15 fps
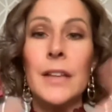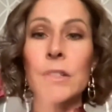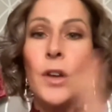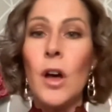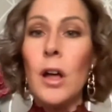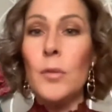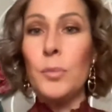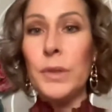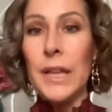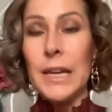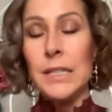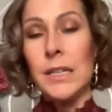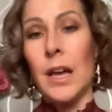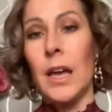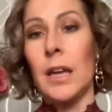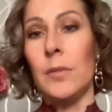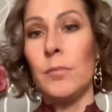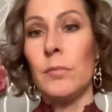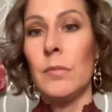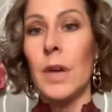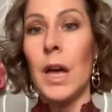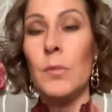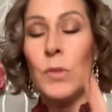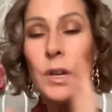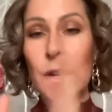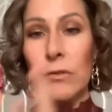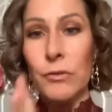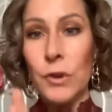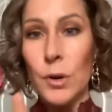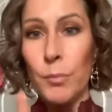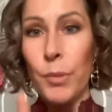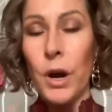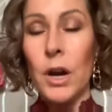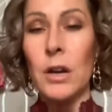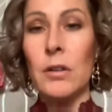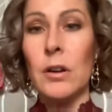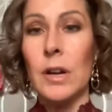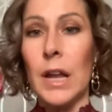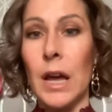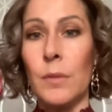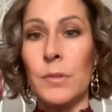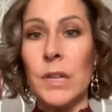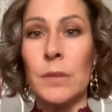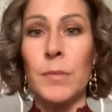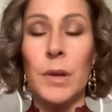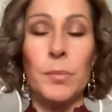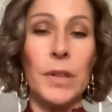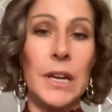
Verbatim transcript: mean, That's called playtime. I'm looking for a partner now. I'm done my